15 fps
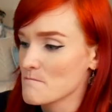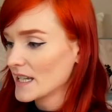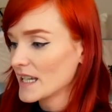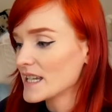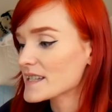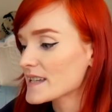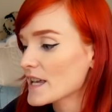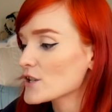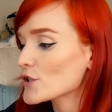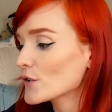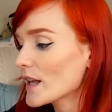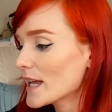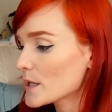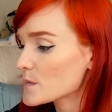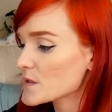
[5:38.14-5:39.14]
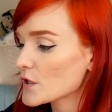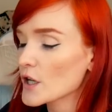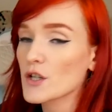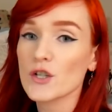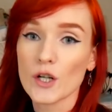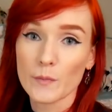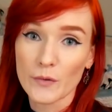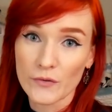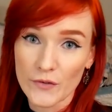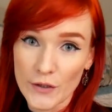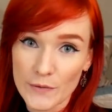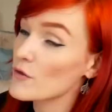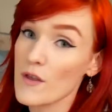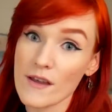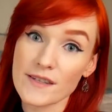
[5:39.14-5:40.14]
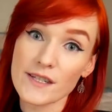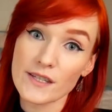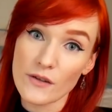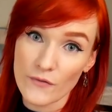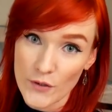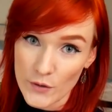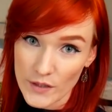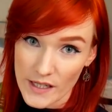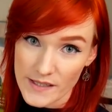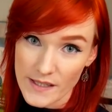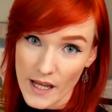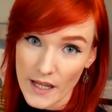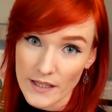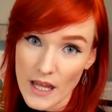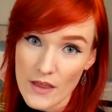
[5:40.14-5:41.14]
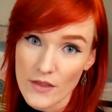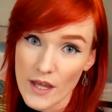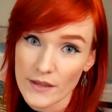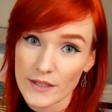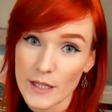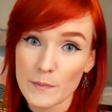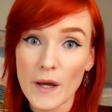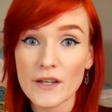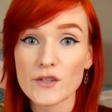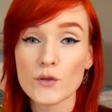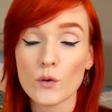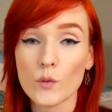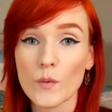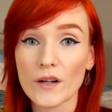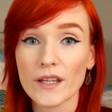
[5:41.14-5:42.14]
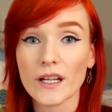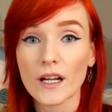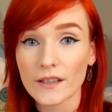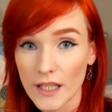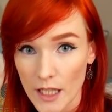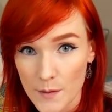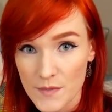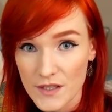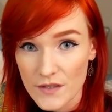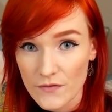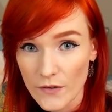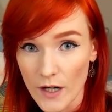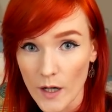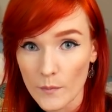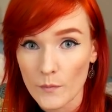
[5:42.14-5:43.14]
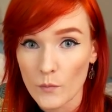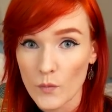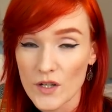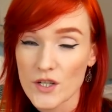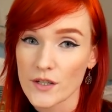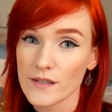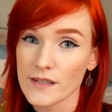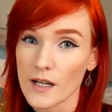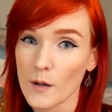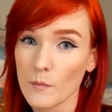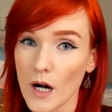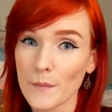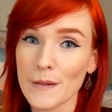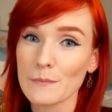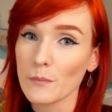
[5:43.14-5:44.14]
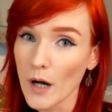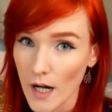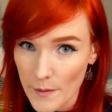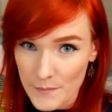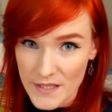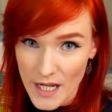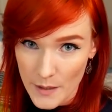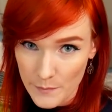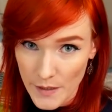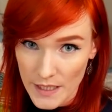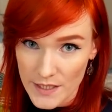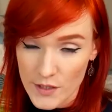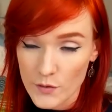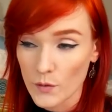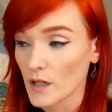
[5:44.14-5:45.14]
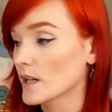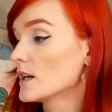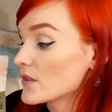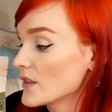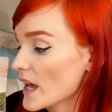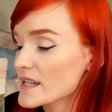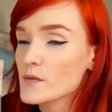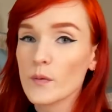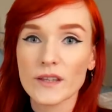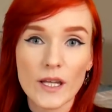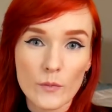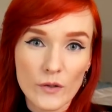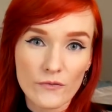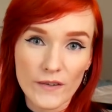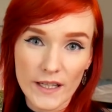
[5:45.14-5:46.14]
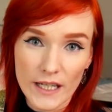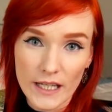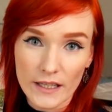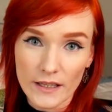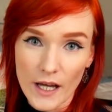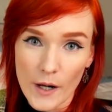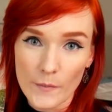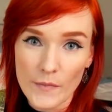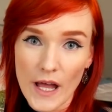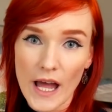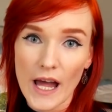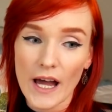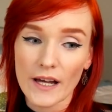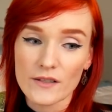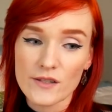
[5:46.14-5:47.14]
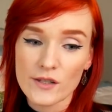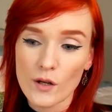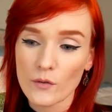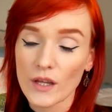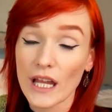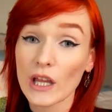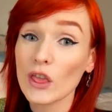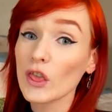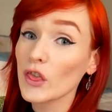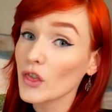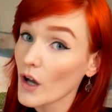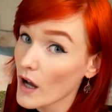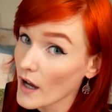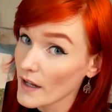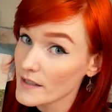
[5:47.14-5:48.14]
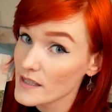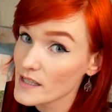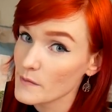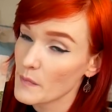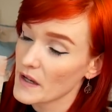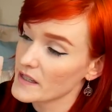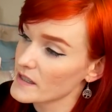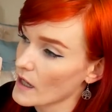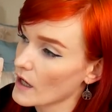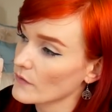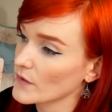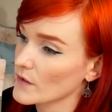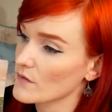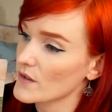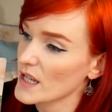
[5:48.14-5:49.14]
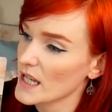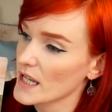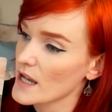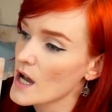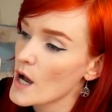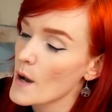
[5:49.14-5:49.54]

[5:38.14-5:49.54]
essential hamster and gerbil food. This is the food they said that the pet store where they got the hamsters from, which is a mom and pop type pet store, that's what they were feeding them. And so they thought, based off of the